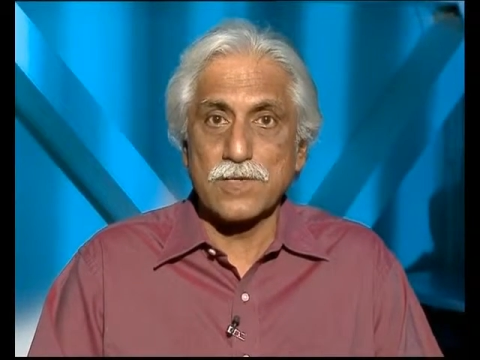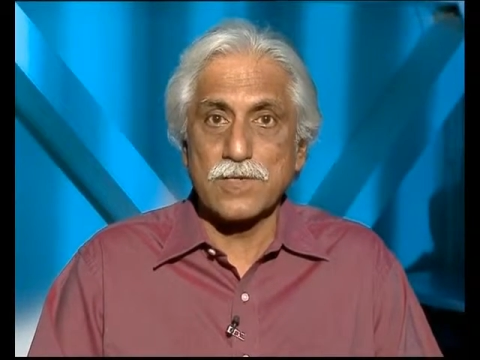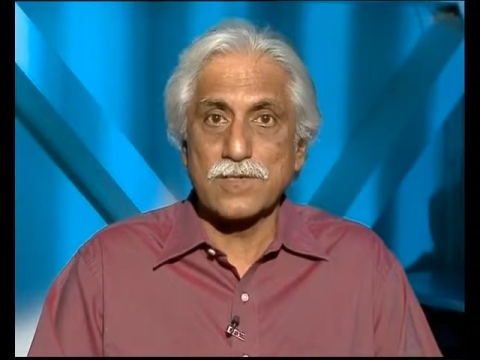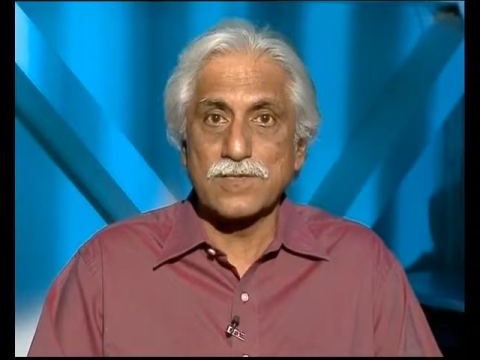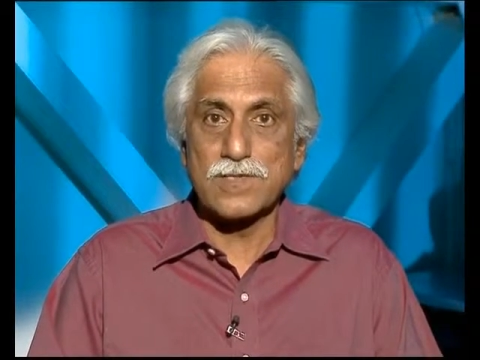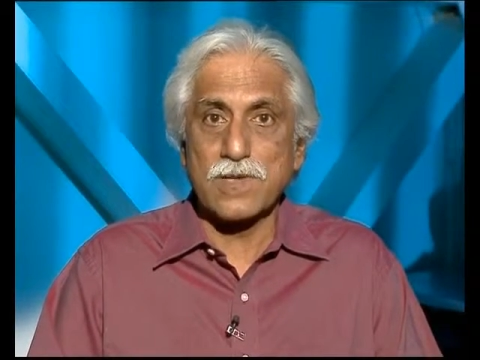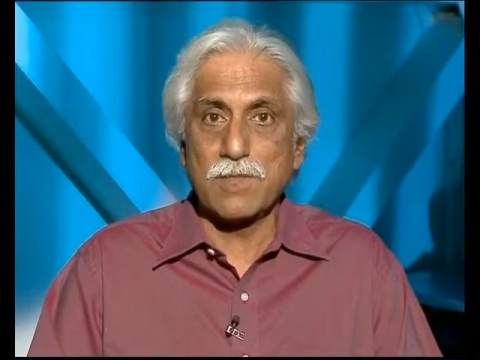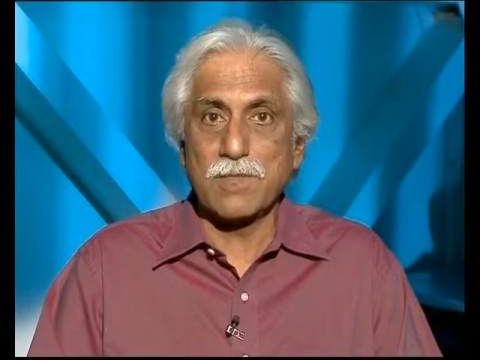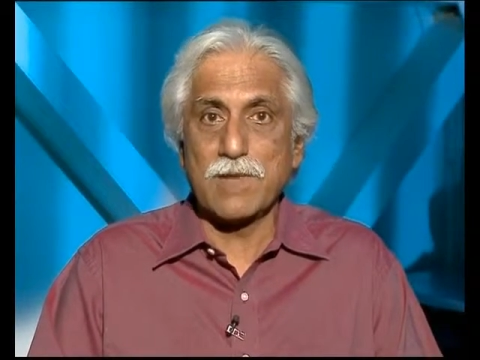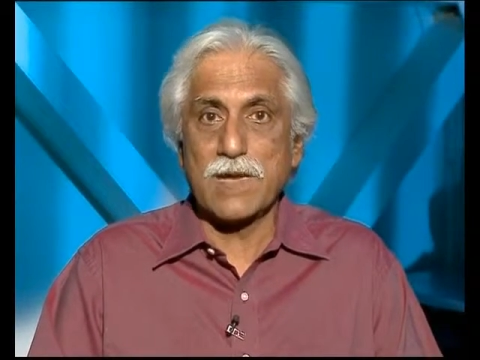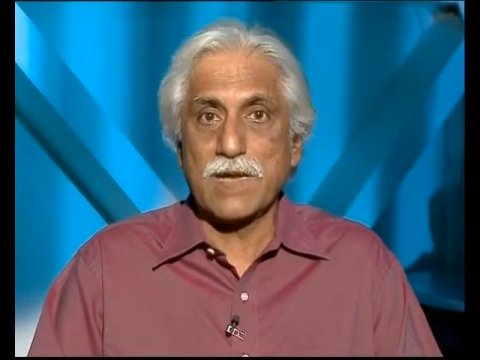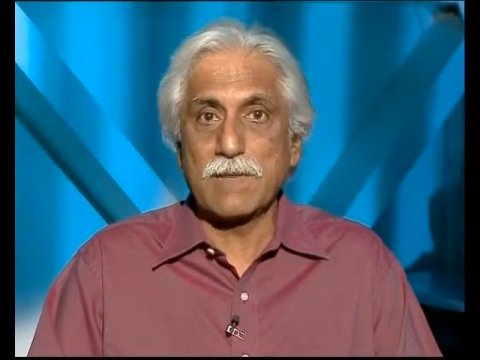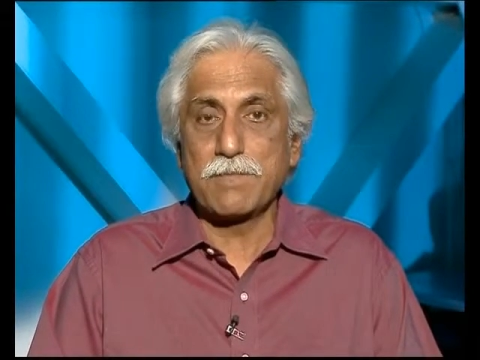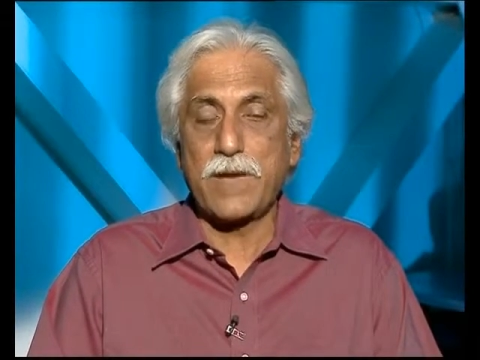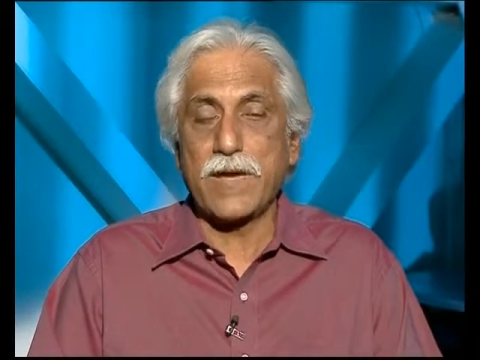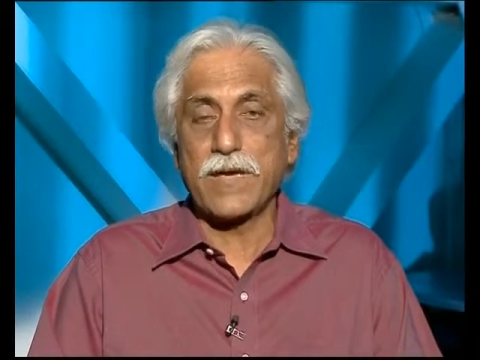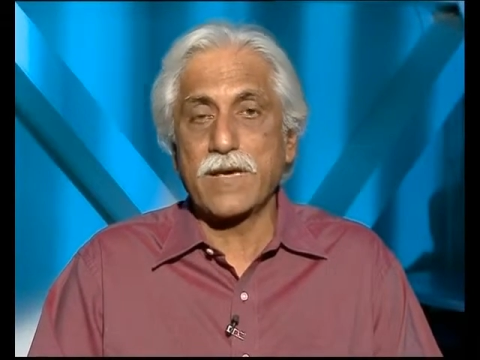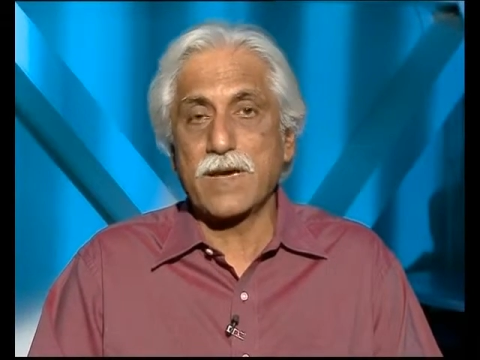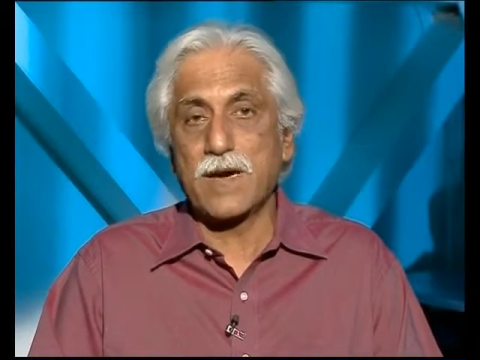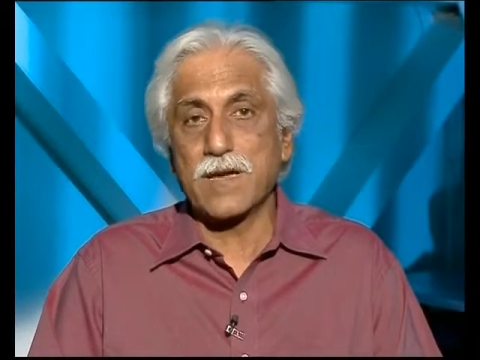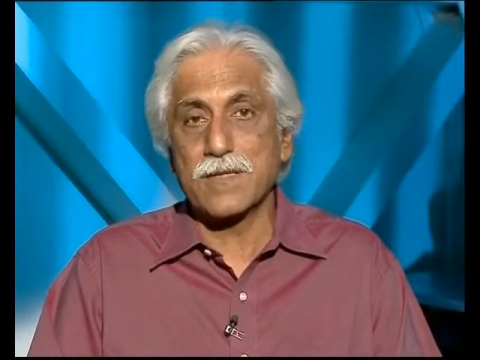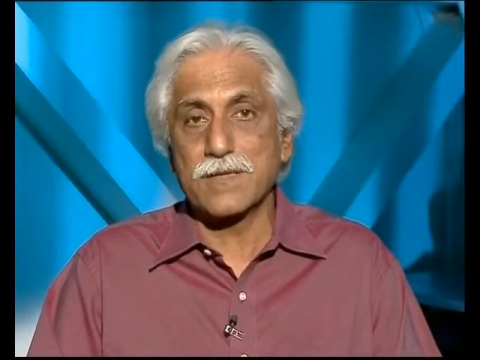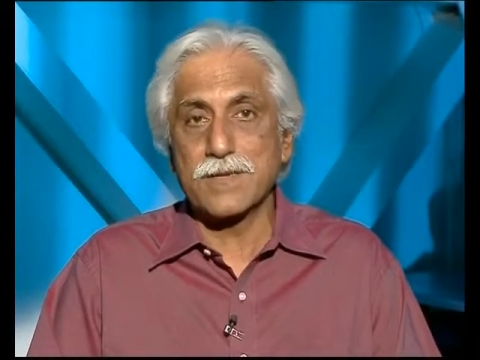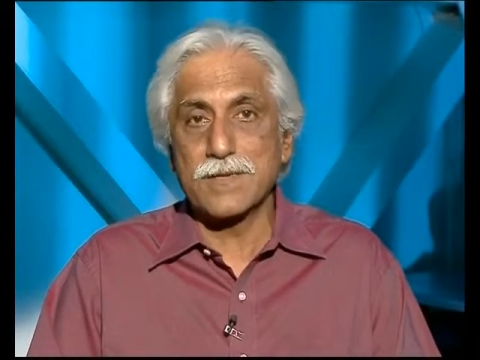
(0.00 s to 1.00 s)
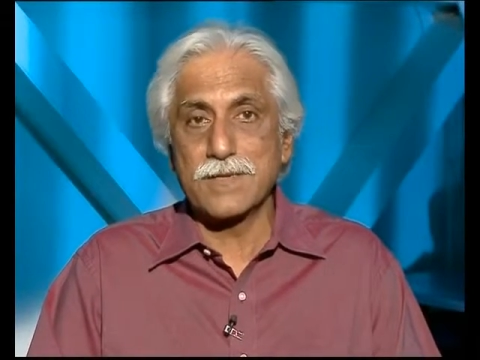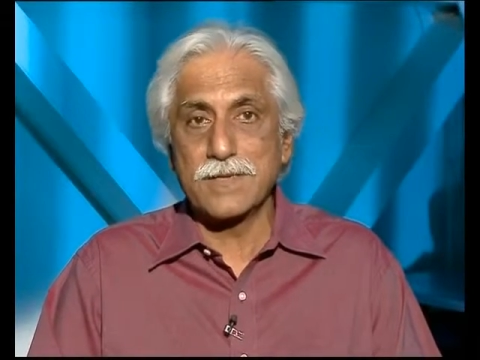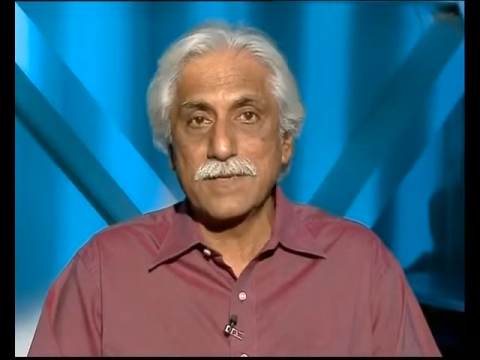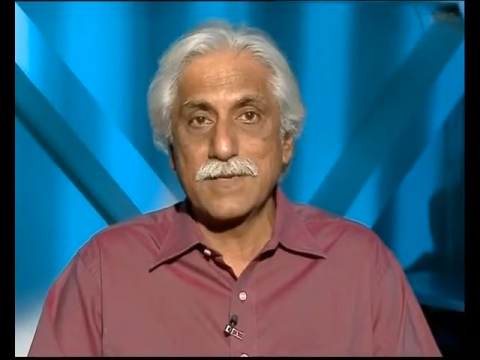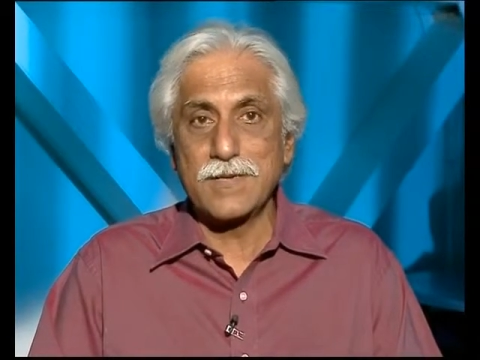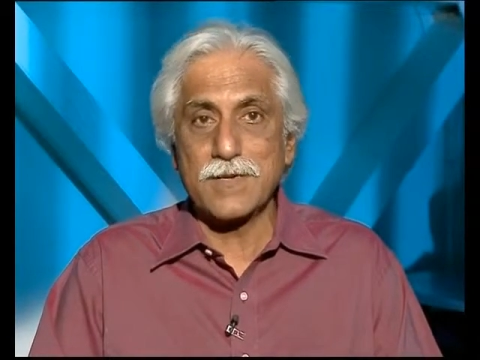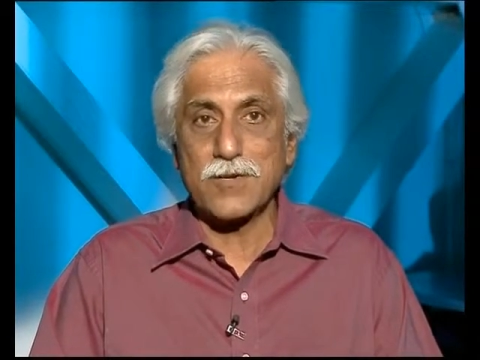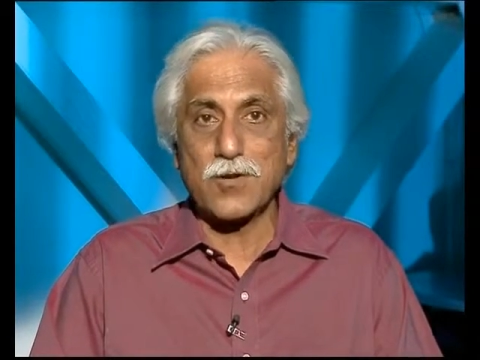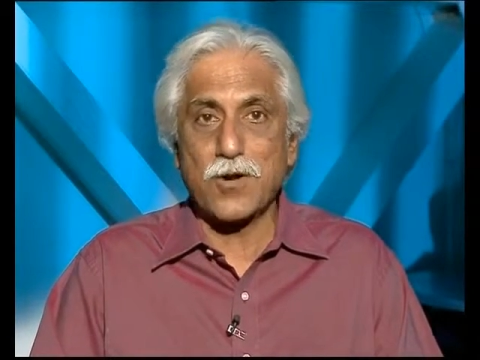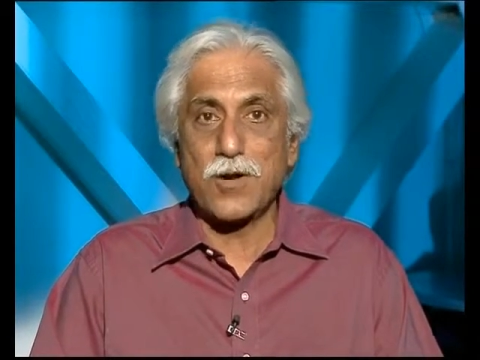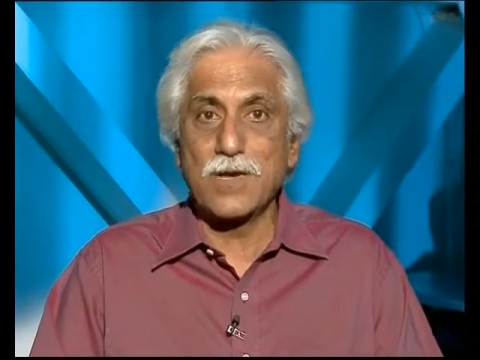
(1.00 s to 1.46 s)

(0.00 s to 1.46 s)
You know, somebody like Mike Atherton had